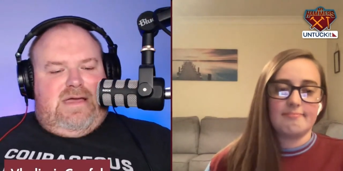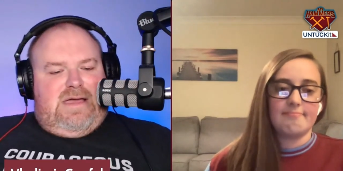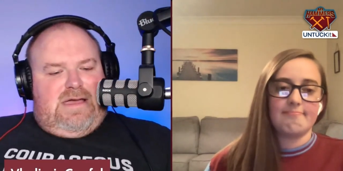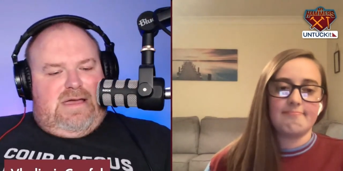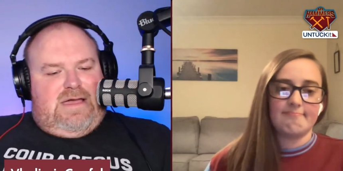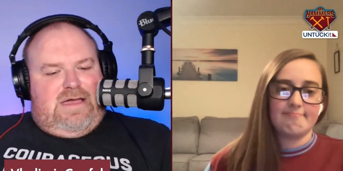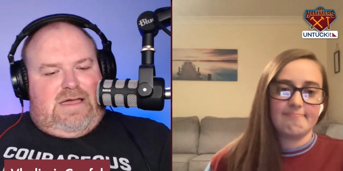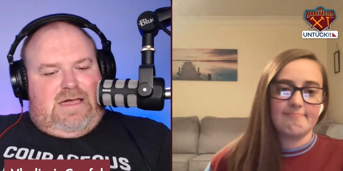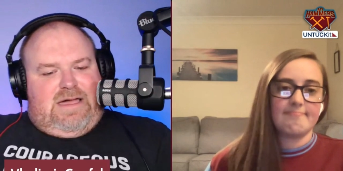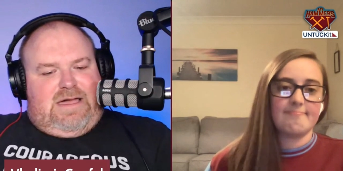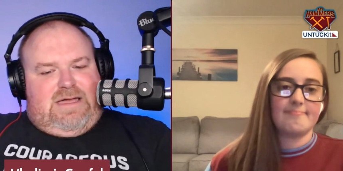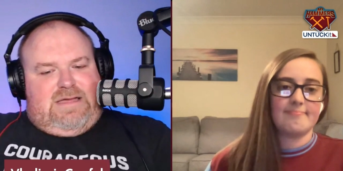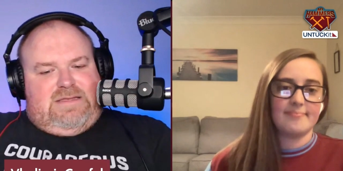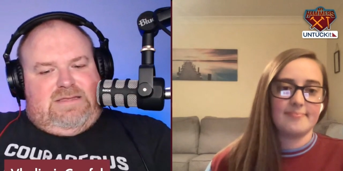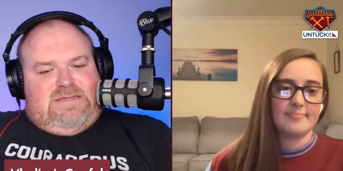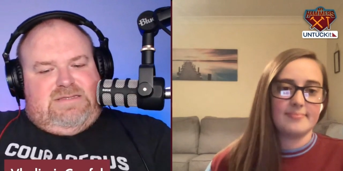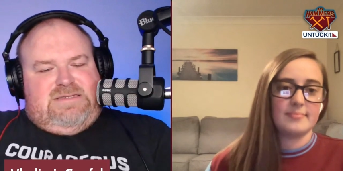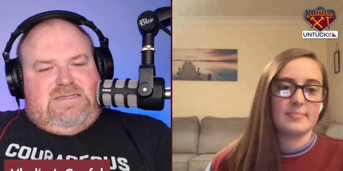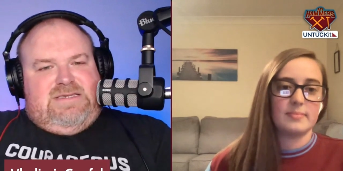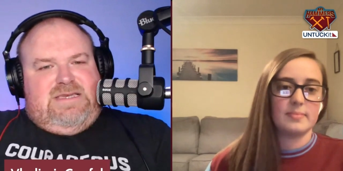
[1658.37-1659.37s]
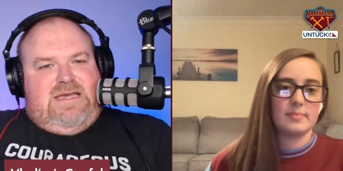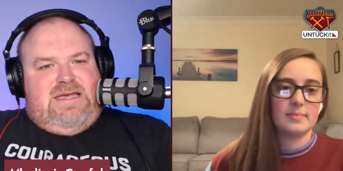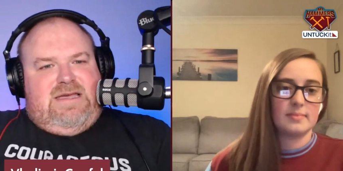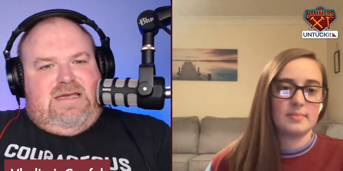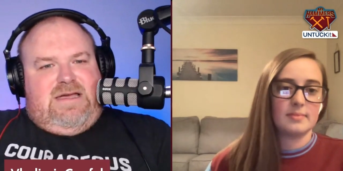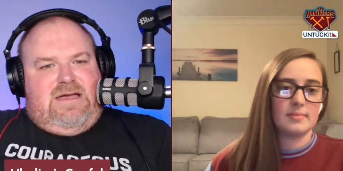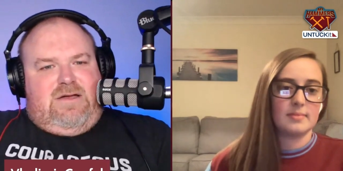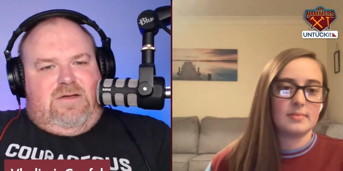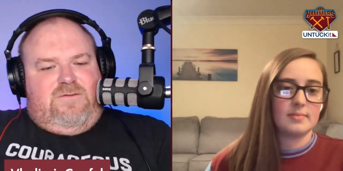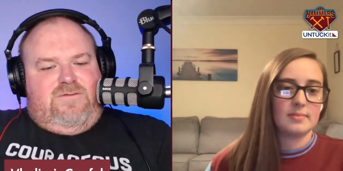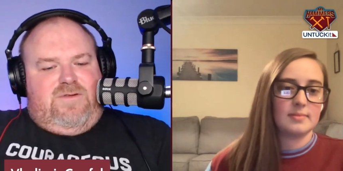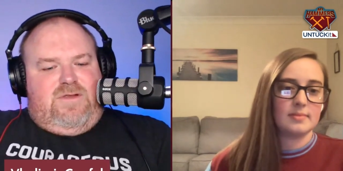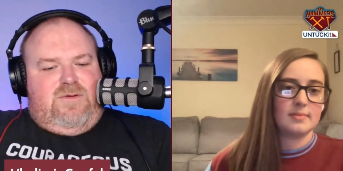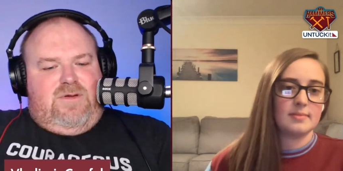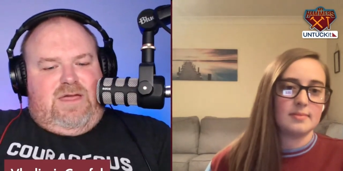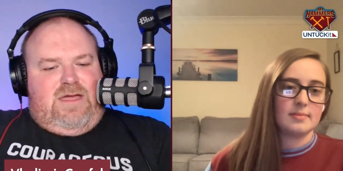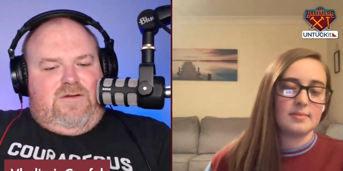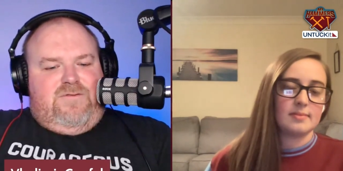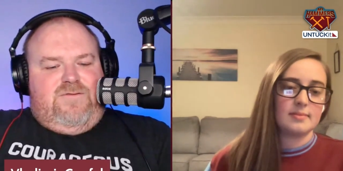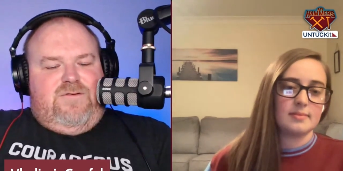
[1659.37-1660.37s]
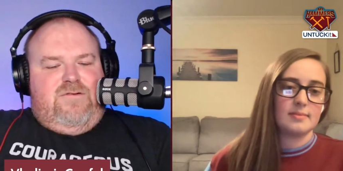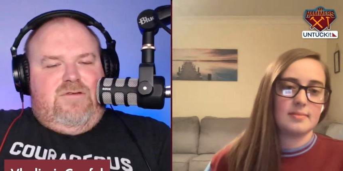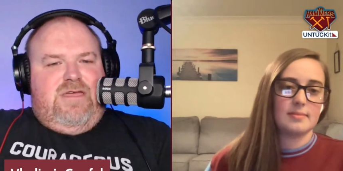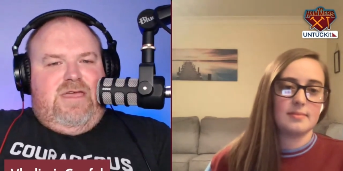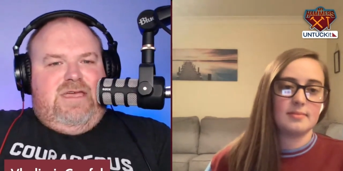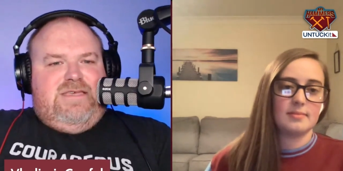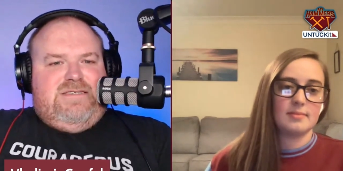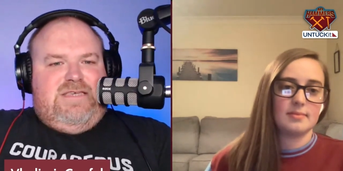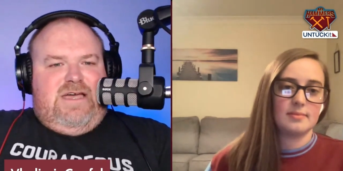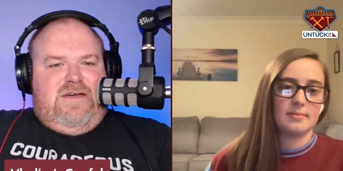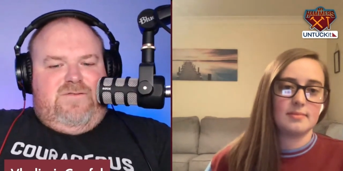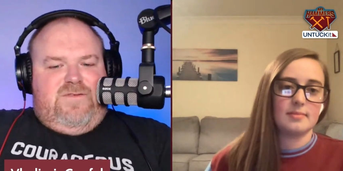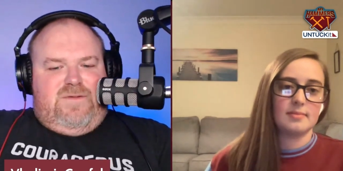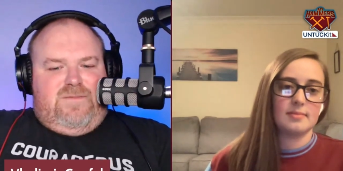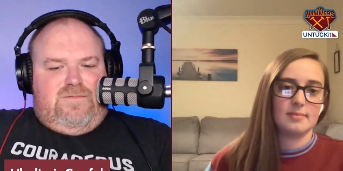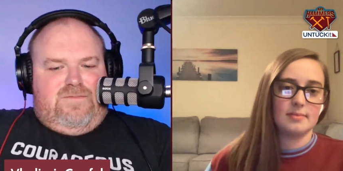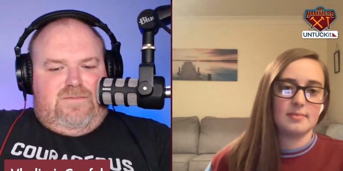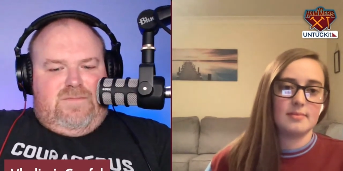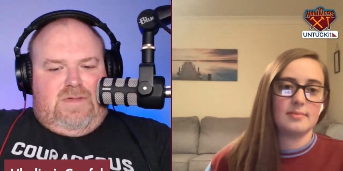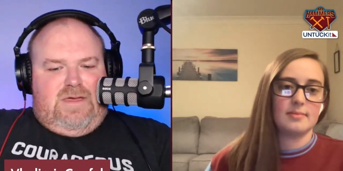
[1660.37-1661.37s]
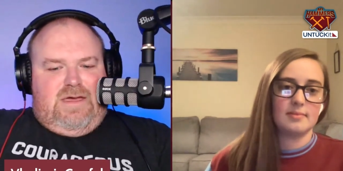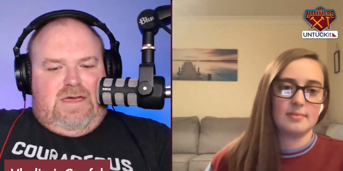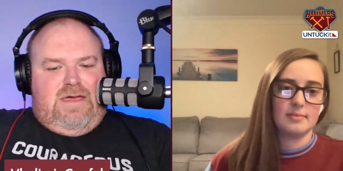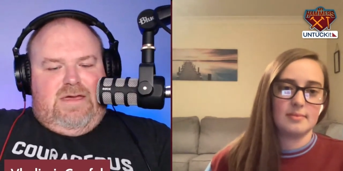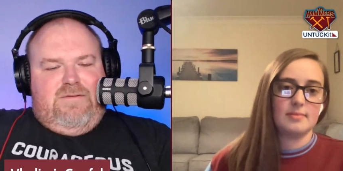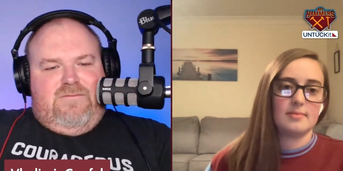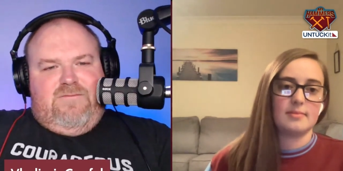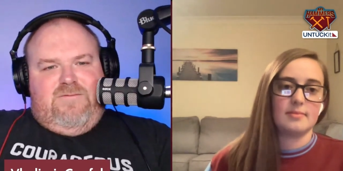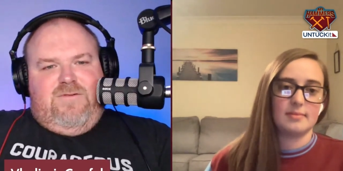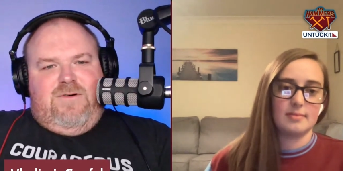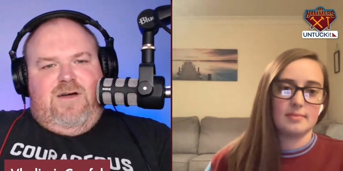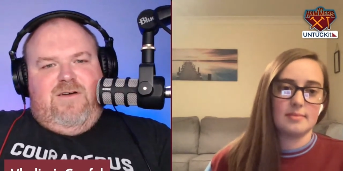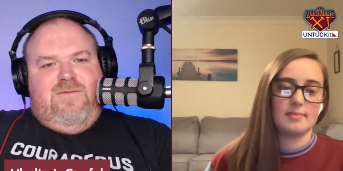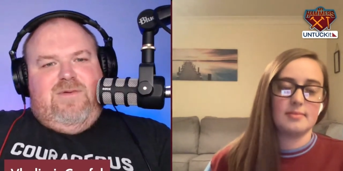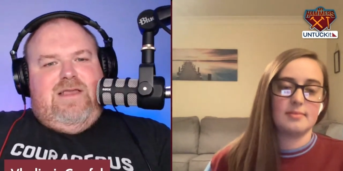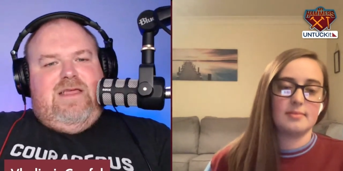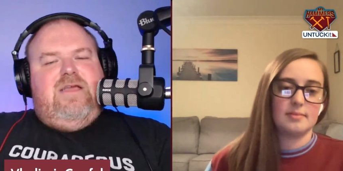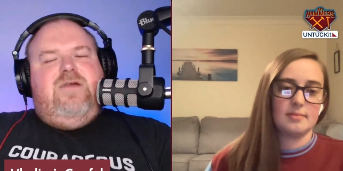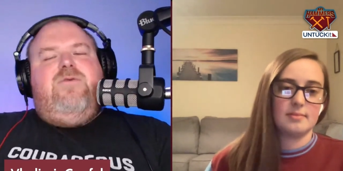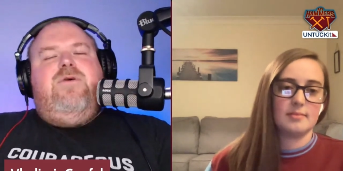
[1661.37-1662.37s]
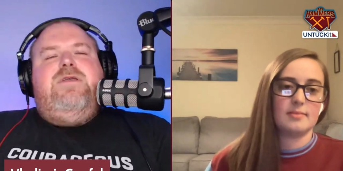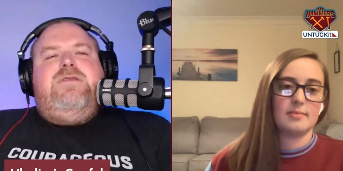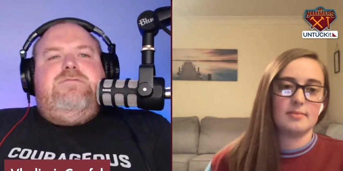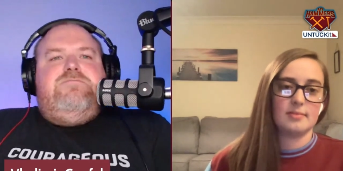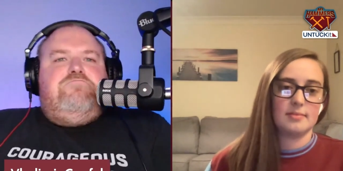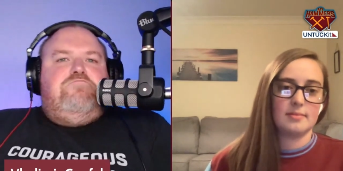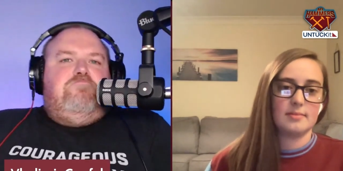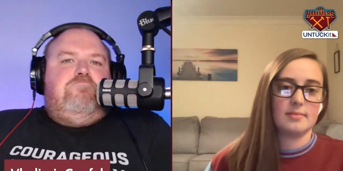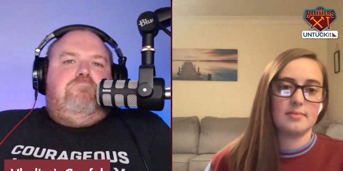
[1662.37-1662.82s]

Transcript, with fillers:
Speaker 1: uh, and uh, hopefully we we'll get a few years out of him. Um, Five million quid,